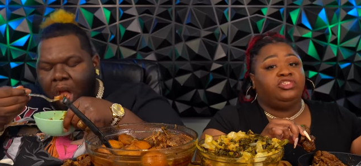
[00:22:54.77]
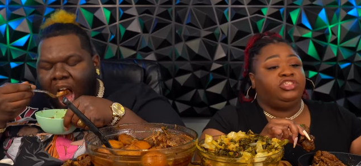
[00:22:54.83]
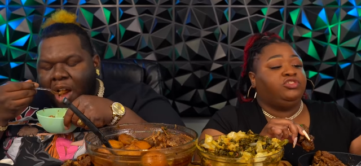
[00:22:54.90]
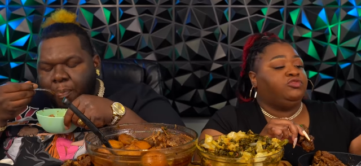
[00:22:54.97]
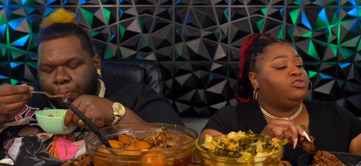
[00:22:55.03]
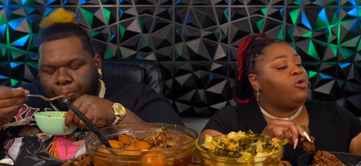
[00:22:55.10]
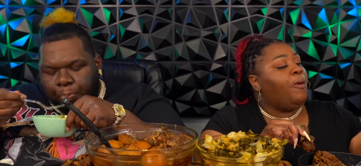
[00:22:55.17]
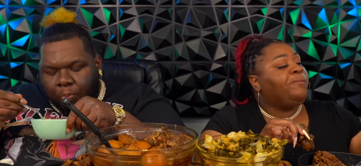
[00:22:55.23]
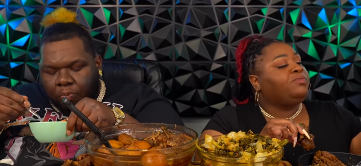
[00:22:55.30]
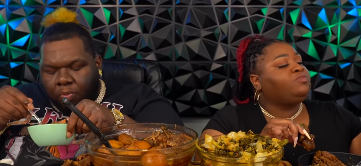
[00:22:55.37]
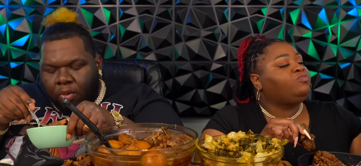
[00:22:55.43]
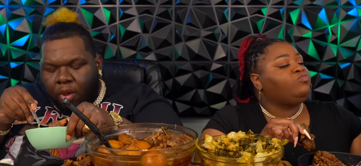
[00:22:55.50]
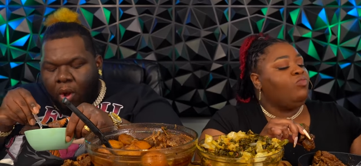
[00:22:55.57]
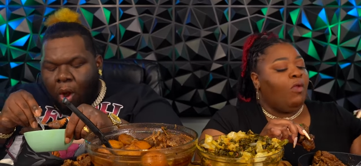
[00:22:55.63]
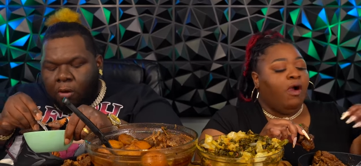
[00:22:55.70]
Speaker 1: General.
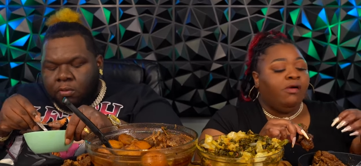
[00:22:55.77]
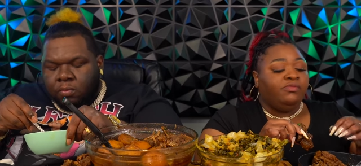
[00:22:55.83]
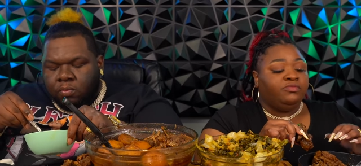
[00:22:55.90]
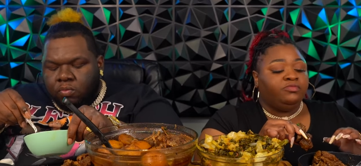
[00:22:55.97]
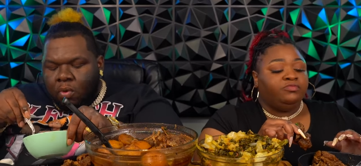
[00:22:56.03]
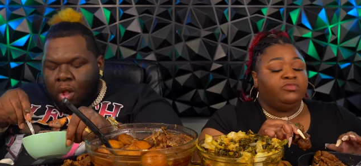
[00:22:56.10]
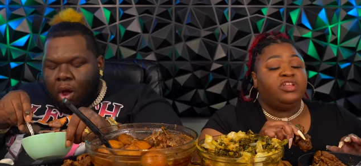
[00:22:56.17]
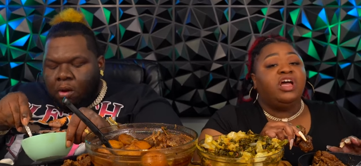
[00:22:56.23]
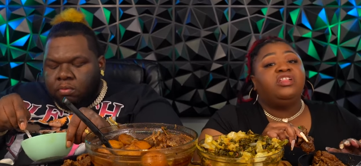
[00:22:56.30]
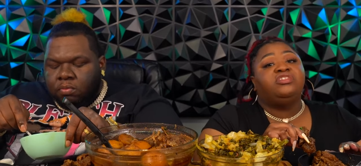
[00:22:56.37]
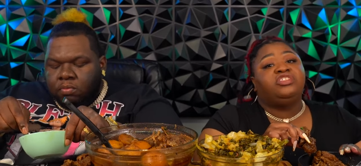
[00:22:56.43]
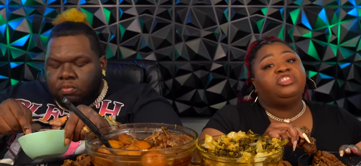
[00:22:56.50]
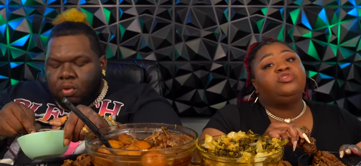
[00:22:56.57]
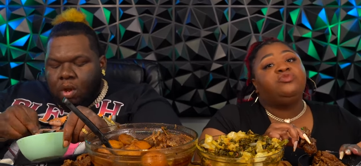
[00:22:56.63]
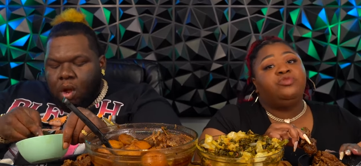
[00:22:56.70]

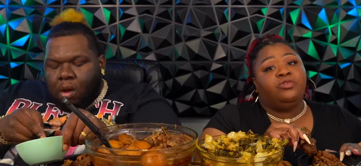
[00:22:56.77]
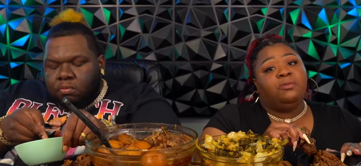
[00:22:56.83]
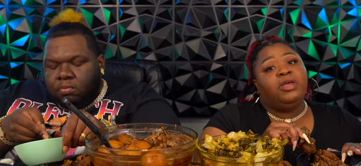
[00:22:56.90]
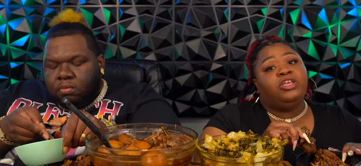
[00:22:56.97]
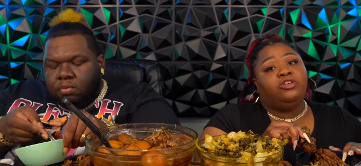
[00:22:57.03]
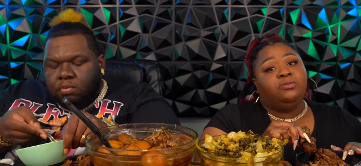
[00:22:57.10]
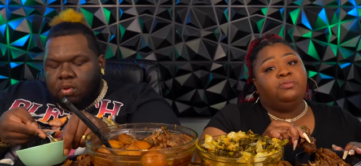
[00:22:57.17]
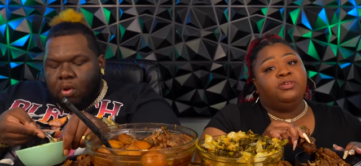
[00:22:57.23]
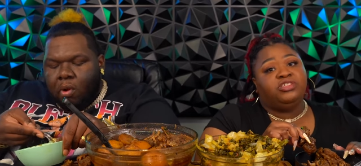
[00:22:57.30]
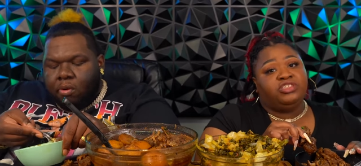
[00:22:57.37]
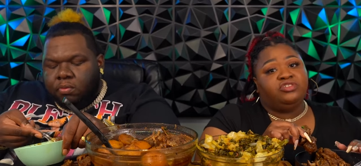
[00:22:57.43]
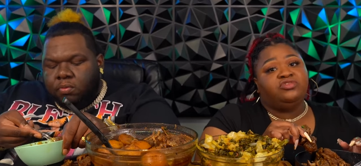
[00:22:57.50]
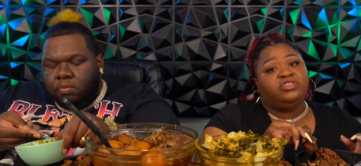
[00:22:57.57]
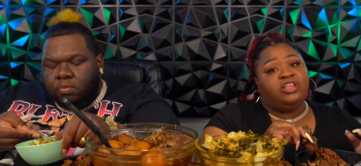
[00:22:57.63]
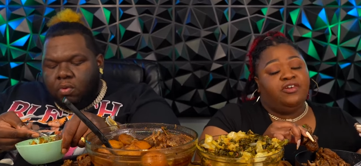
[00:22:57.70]
Dollar General will make you put
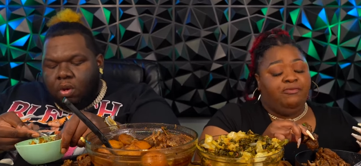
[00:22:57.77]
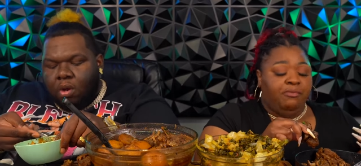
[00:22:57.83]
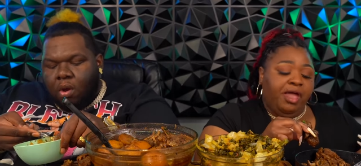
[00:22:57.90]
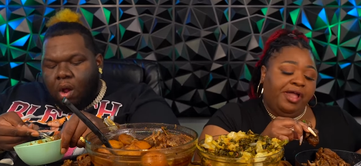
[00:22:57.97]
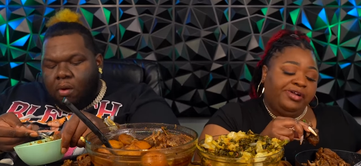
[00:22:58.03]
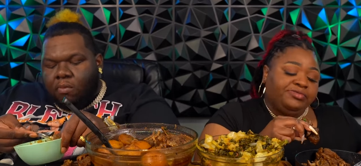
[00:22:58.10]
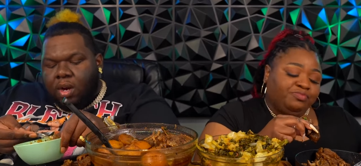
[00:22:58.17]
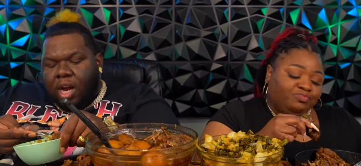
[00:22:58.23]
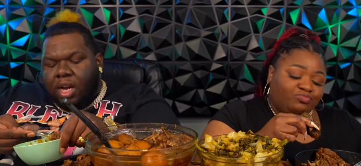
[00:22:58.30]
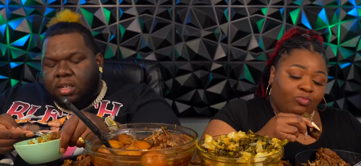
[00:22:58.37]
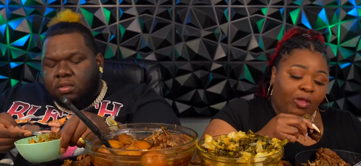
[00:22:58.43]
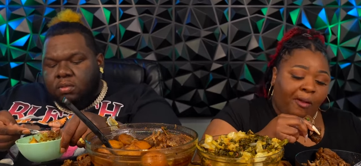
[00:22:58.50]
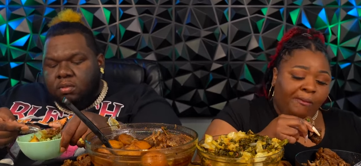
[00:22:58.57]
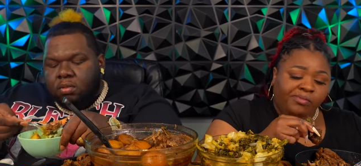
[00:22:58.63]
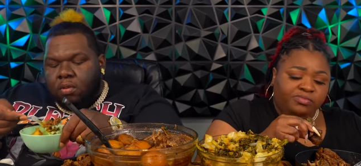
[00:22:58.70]
your stuff back. Right.
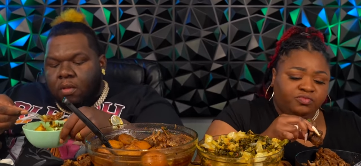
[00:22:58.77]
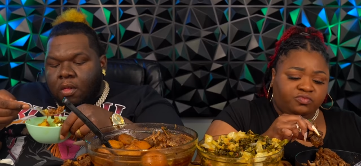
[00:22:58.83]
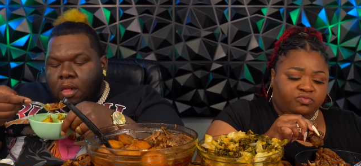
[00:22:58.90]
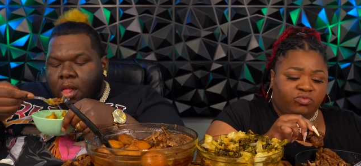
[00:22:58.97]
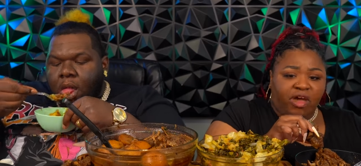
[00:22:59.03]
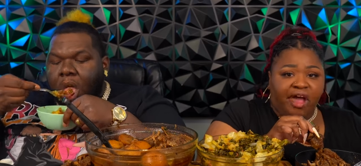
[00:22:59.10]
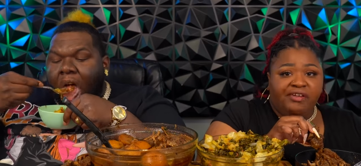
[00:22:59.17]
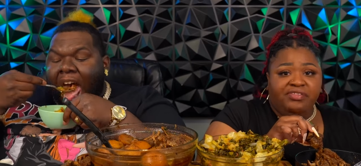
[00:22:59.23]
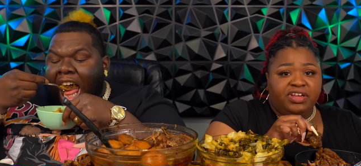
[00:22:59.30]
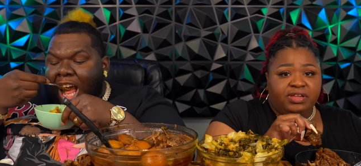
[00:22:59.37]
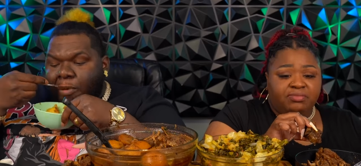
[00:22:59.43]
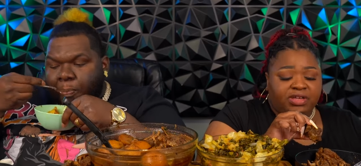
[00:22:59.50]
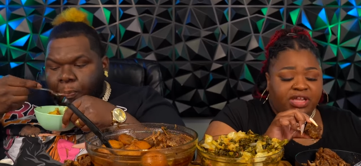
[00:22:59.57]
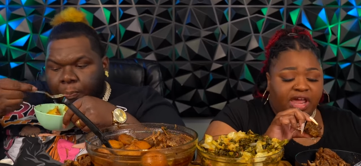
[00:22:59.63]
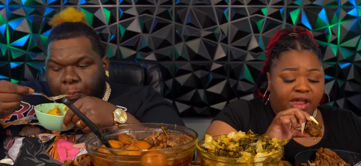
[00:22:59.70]
I don't
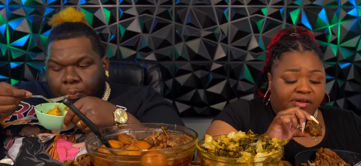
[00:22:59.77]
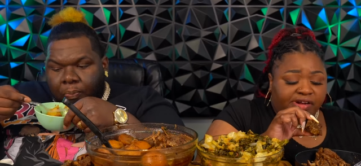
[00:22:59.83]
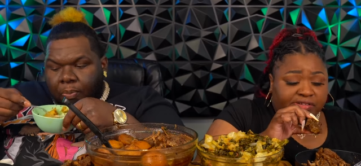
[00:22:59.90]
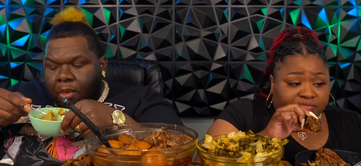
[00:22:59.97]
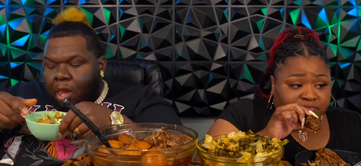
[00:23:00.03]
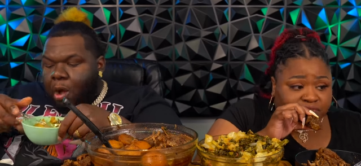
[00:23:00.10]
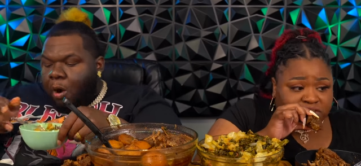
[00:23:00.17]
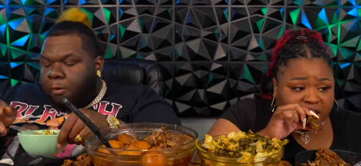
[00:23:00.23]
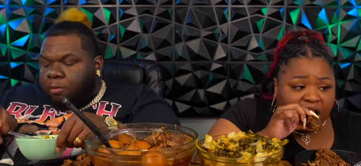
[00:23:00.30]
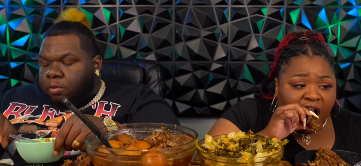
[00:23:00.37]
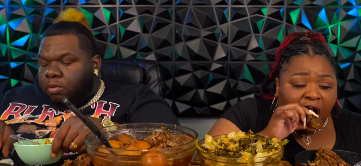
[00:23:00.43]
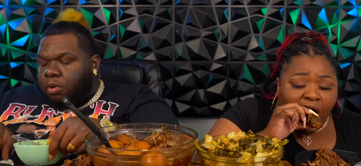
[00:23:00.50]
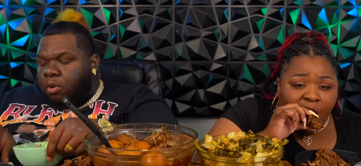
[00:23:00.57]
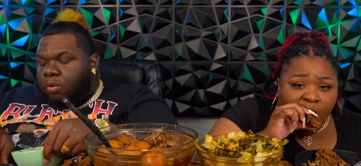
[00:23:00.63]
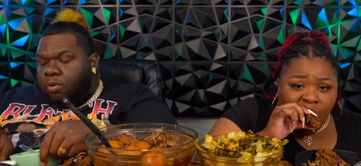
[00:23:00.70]
even be caring.
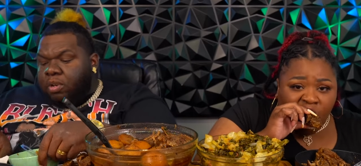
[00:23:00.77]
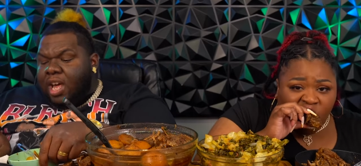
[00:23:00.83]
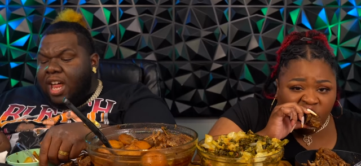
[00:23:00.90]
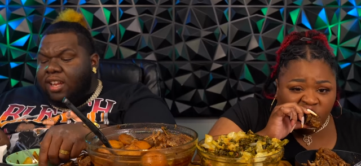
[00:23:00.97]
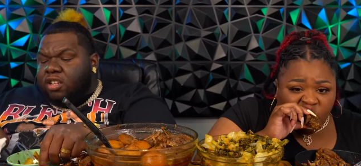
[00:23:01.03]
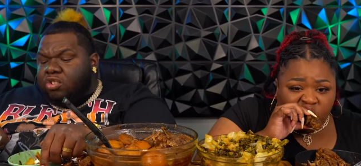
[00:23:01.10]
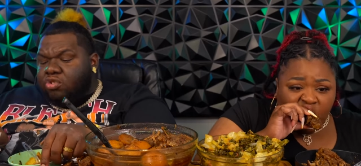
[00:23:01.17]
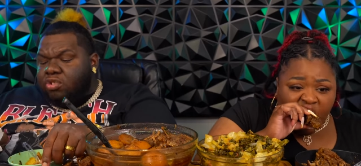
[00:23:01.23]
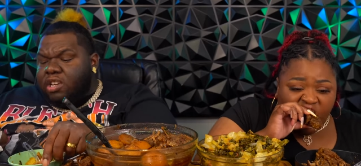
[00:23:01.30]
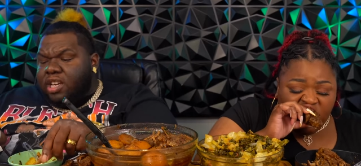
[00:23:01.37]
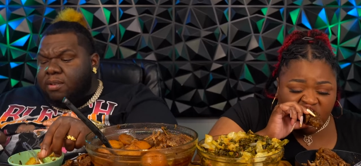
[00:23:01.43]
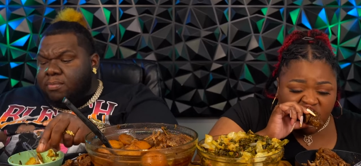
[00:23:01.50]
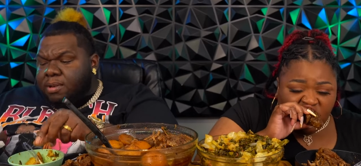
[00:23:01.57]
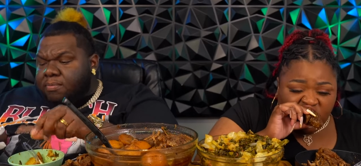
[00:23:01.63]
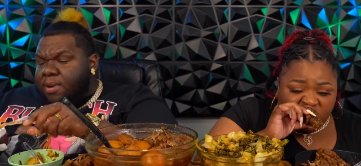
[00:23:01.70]
Speaker 2: Well, Dollar Tree
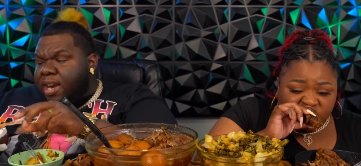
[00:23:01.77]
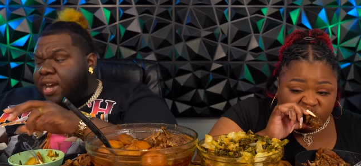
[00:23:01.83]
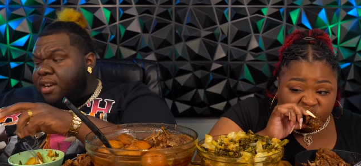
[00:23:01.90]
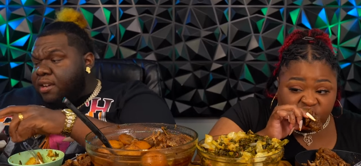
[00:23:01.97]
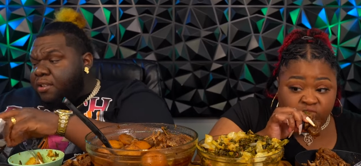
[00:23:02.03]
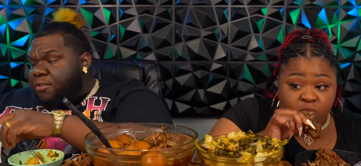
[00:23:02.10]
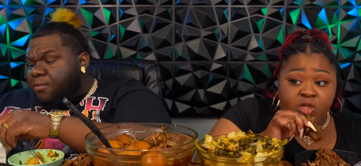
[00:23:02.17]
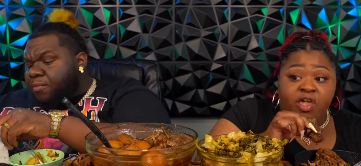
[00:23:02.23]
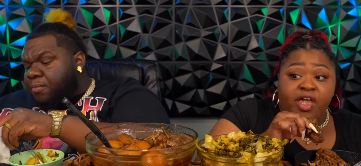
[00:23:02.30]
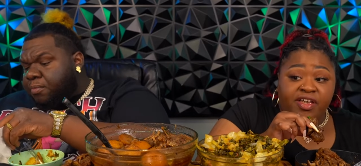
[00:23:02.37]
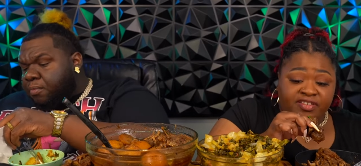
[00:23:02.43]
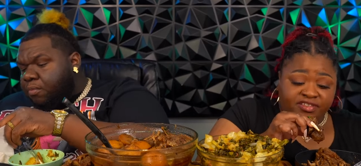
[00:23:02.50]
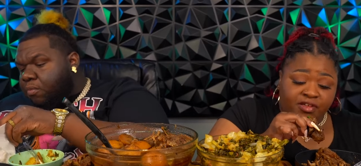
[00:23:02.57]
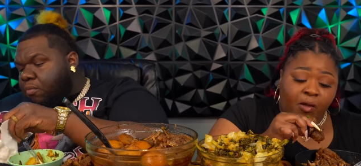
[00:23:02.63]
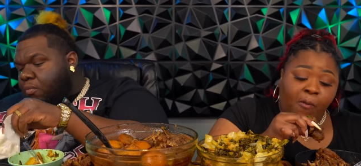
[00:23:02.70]
can be bad too.
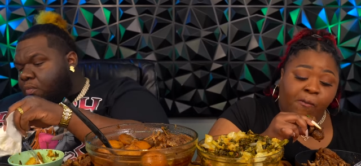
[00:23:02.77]
Yes.